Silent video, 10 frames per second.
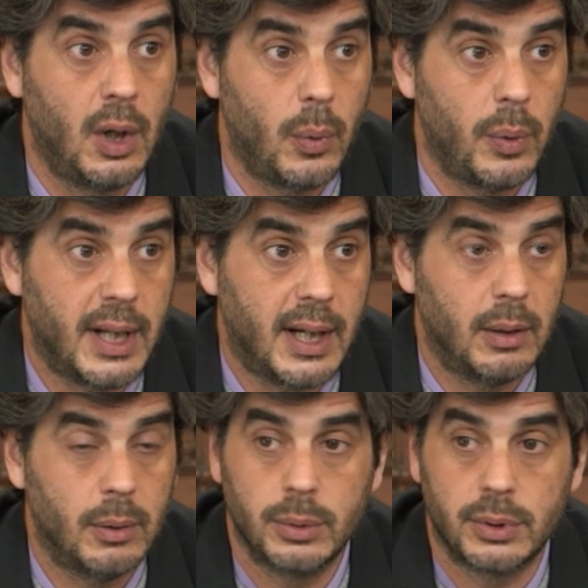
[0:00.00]

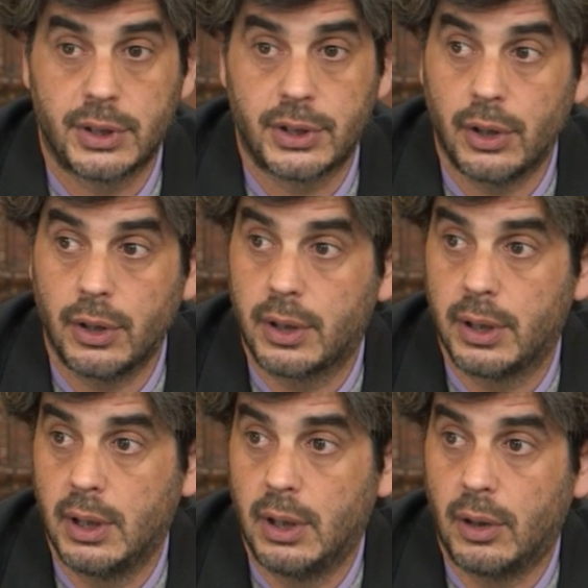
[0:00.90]
without
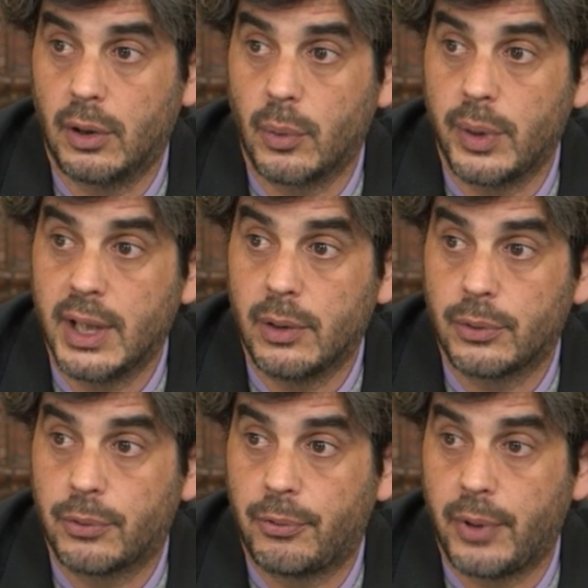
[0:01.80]
talk or
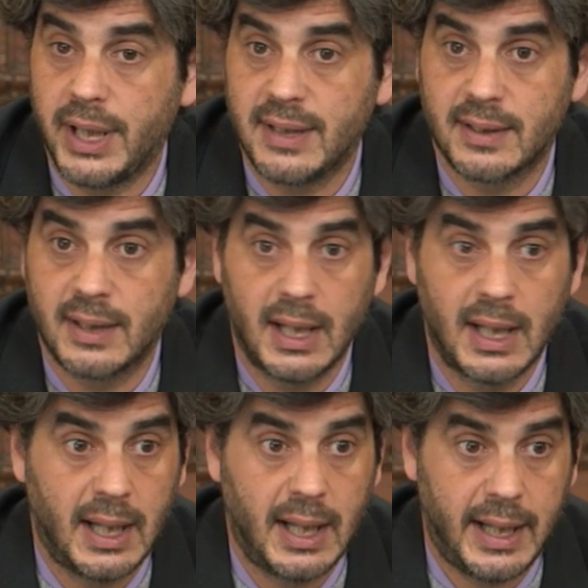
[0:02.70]
without face
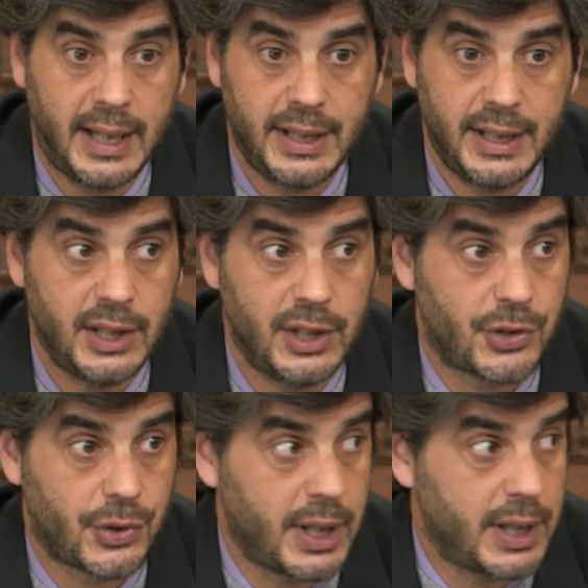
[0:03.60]
any
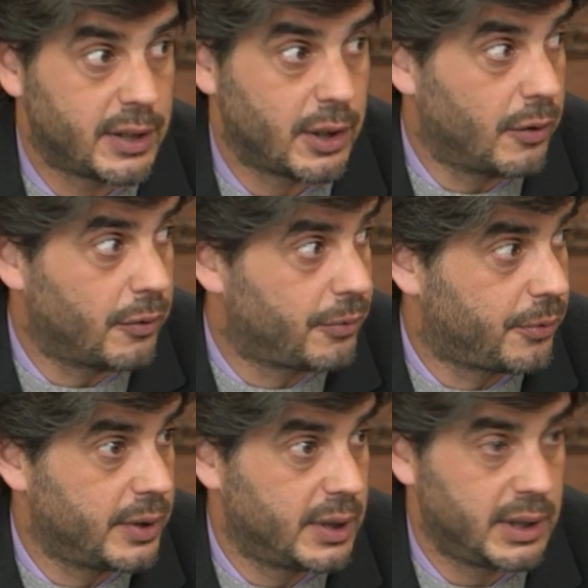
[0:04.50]

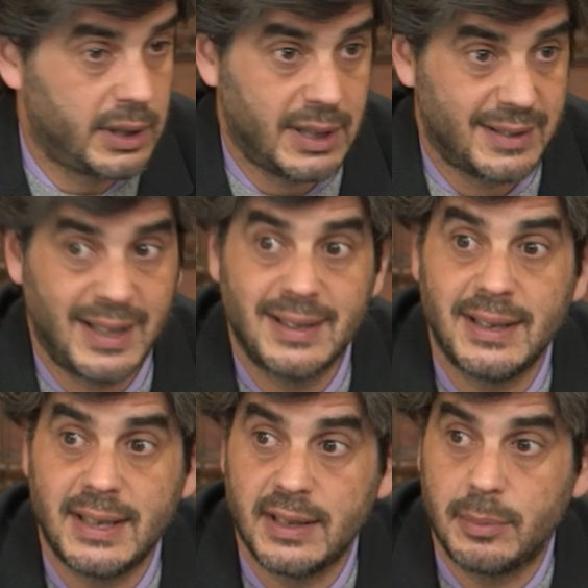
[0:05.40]
trade-off
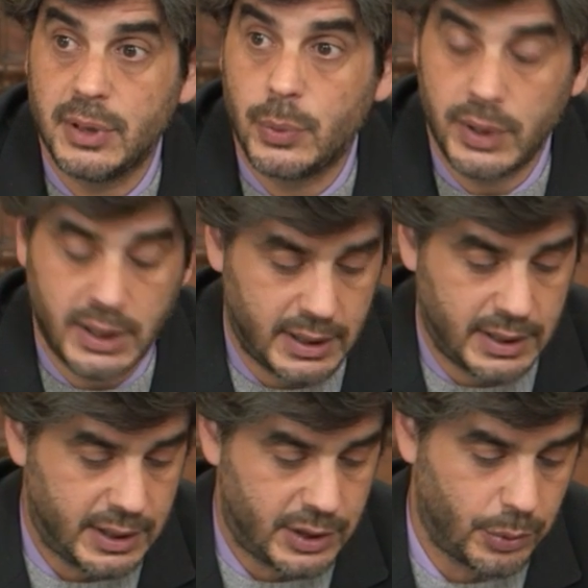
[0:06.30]
necessities between
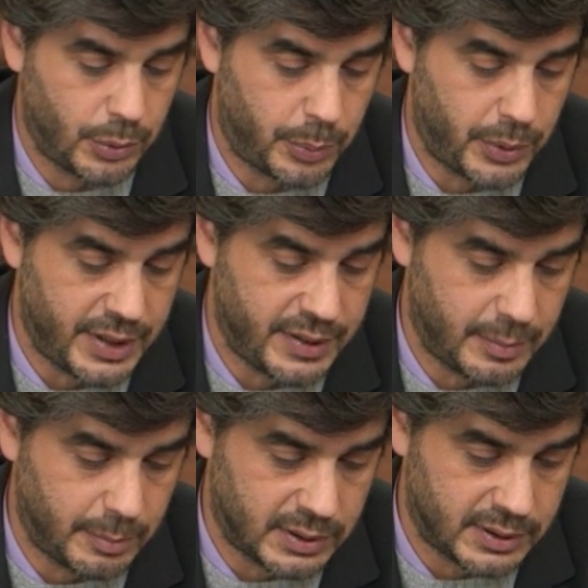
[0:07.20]
the 2
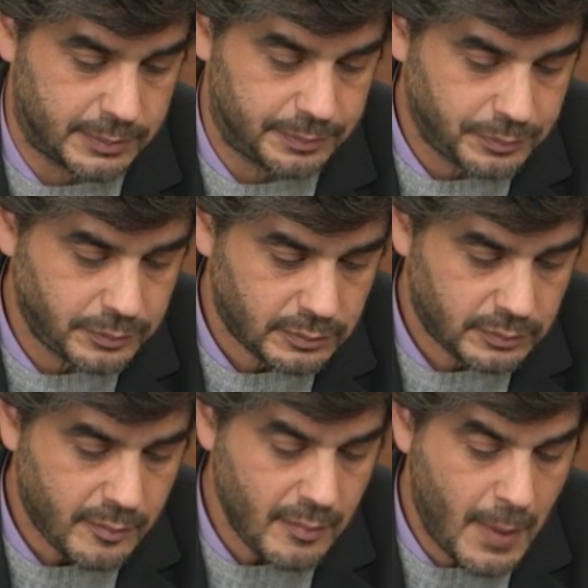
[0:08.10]
principles.
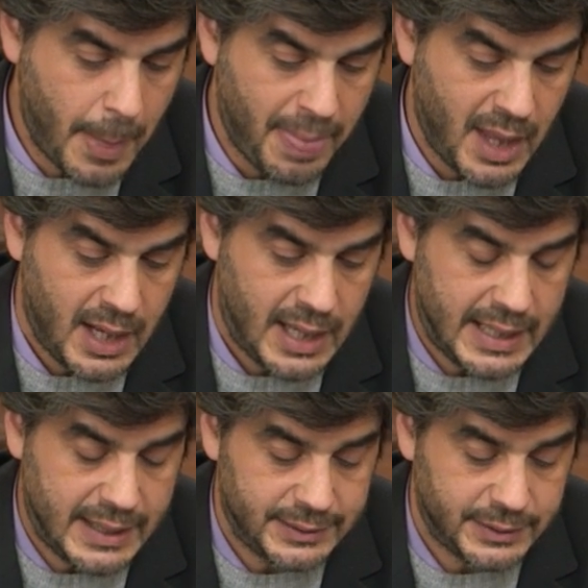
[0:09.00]

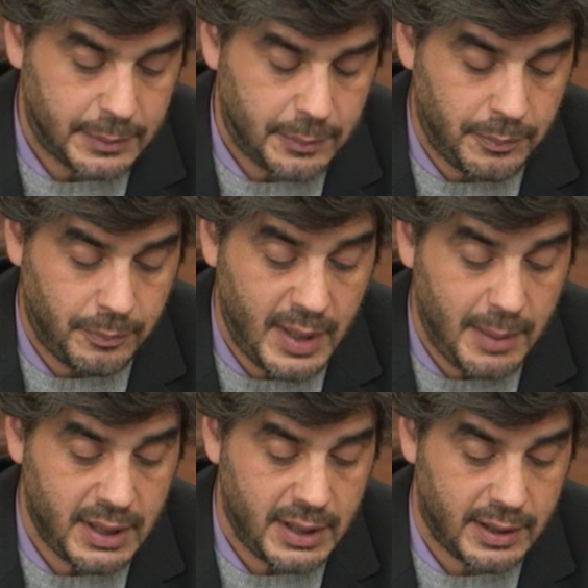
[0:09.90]
And
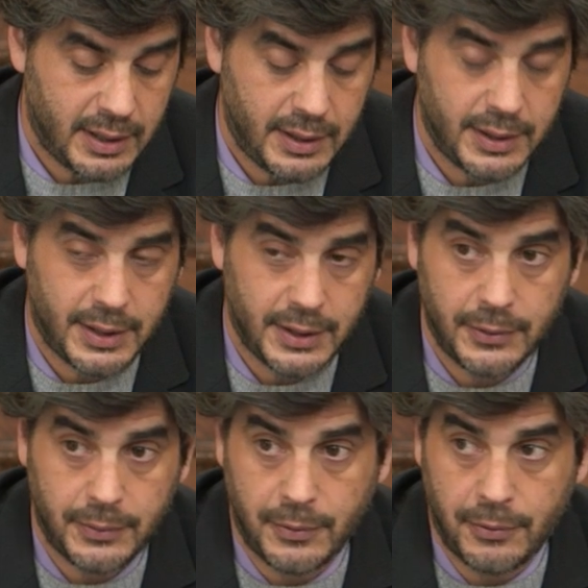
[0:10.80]
maybe
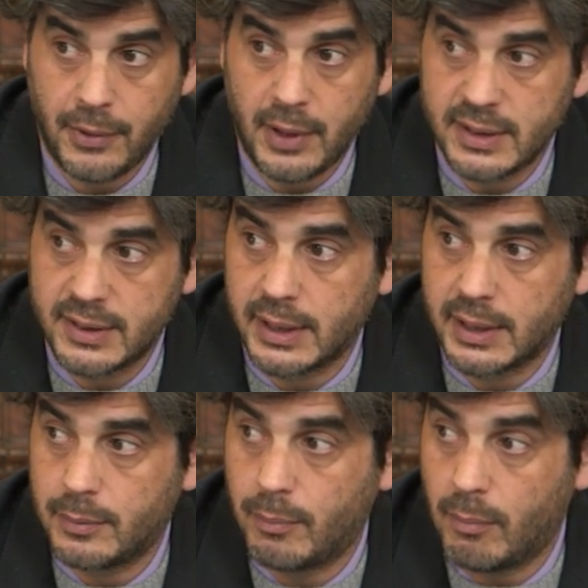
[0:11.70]
the first
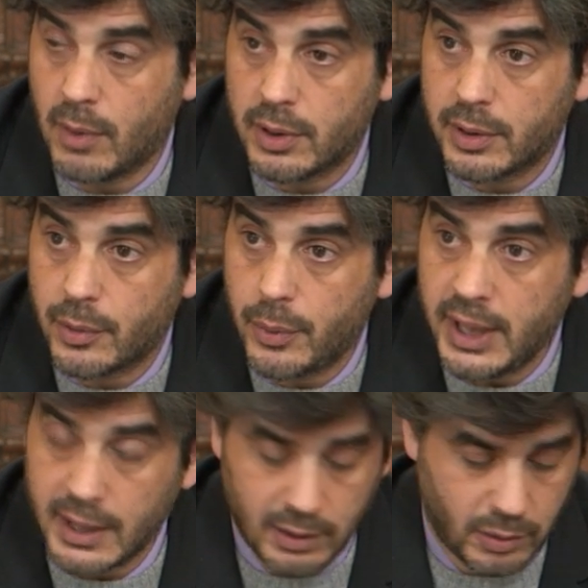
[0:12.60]
and more
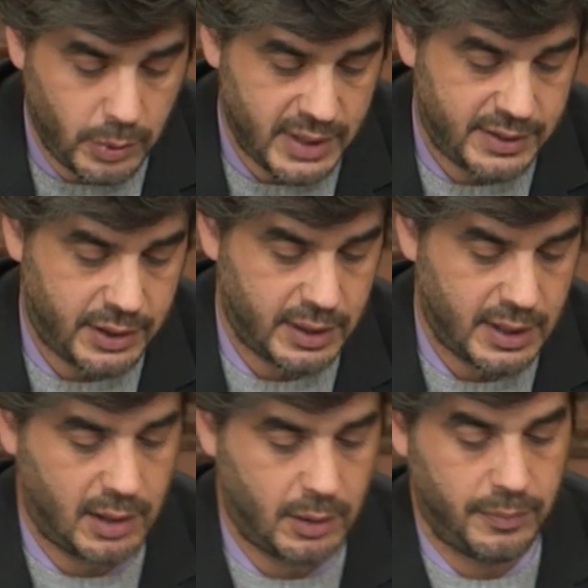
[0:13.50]
real
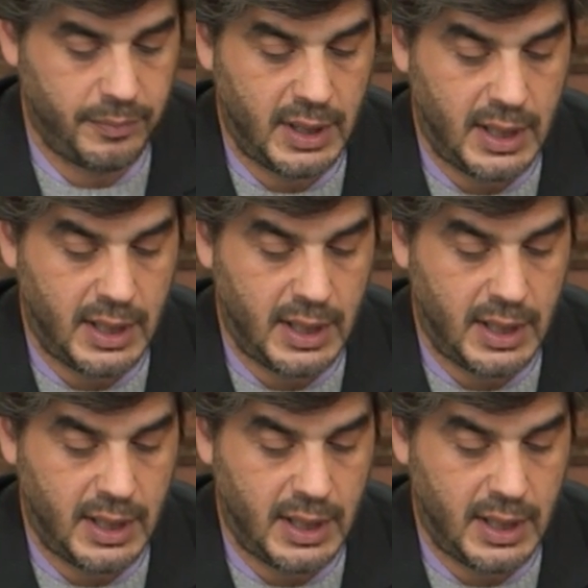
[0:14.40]
question now